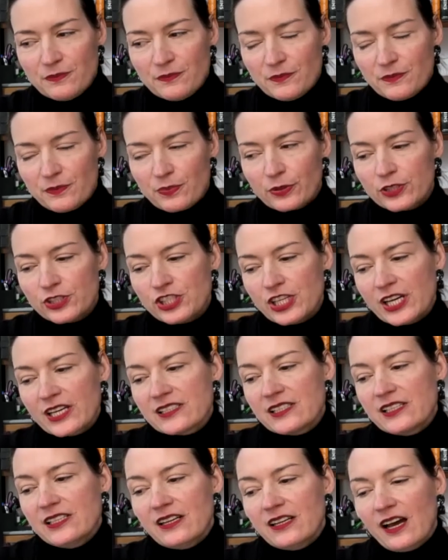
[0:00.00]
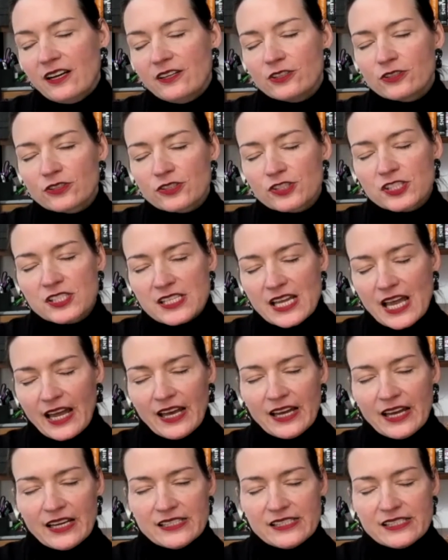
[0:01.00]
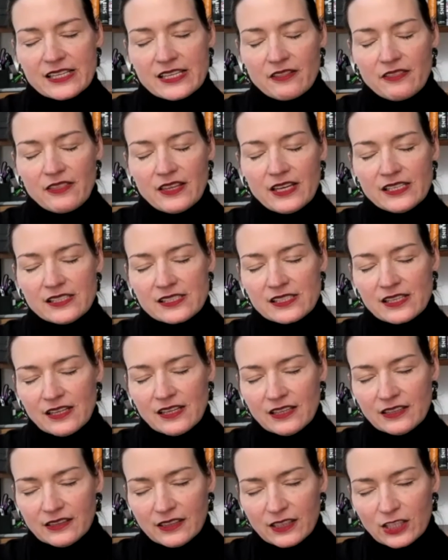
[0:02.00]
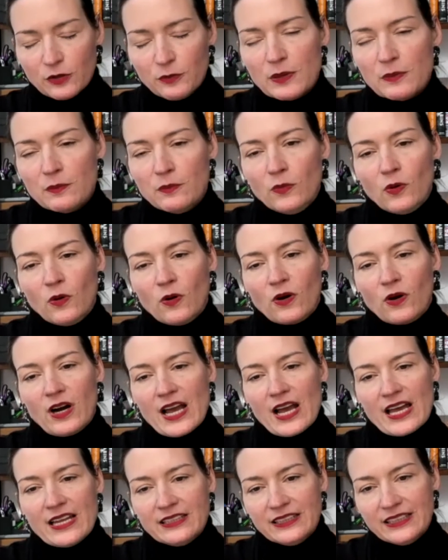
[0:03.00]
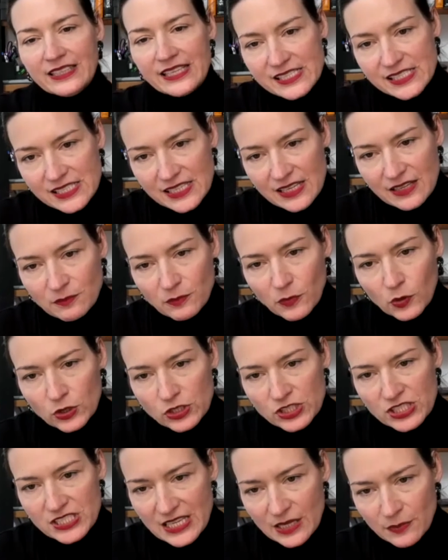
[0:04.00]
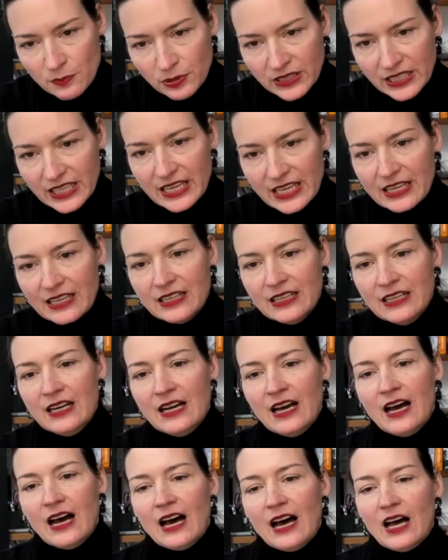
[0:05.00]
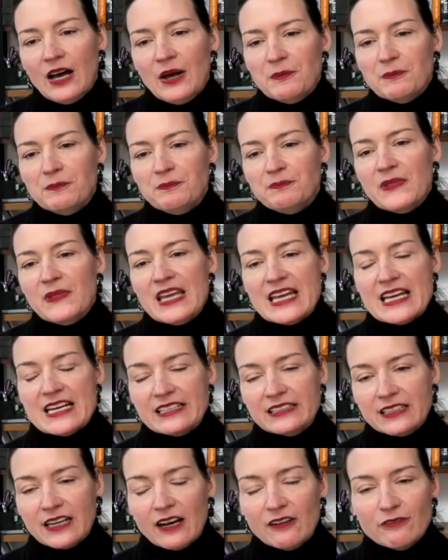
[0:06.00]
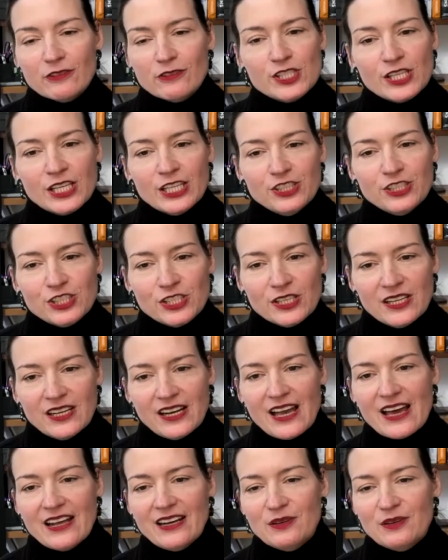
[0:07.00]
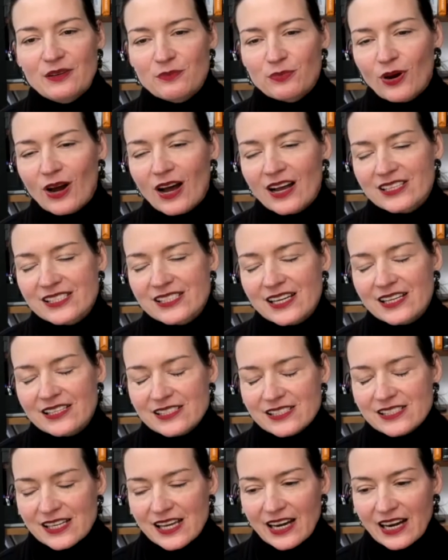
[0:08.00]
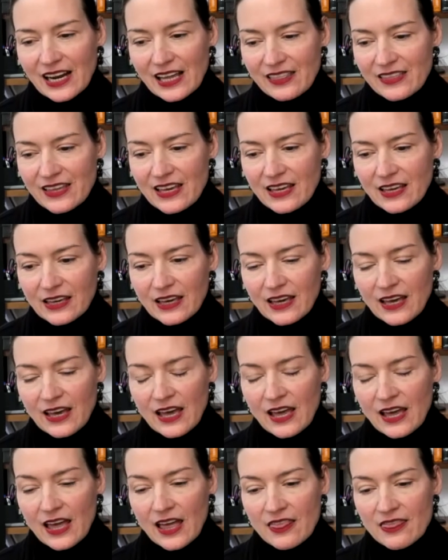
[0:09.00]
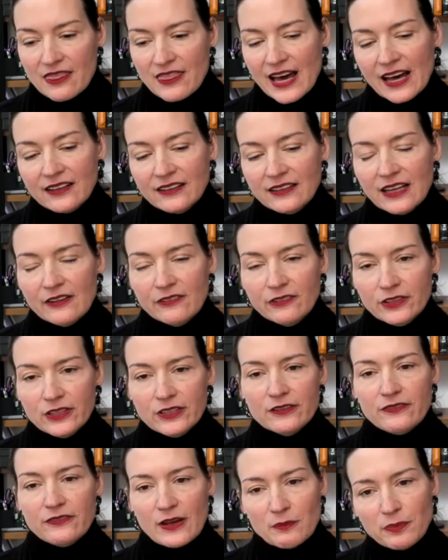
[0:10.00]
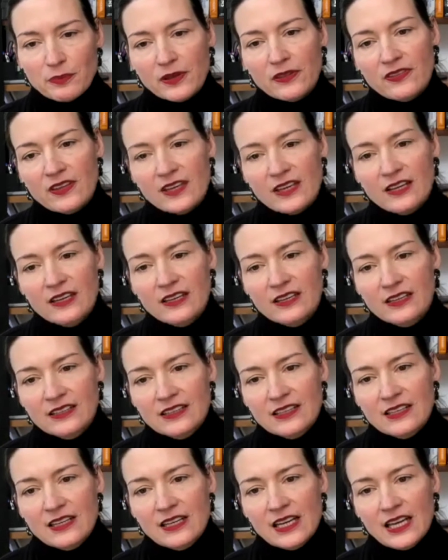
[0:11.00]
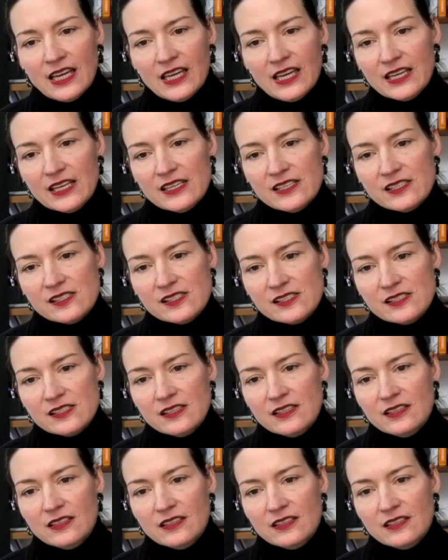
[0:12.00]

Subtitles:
project and understand things a little bit more and listen more deeply in conversation and in process. And I think that level of empathy is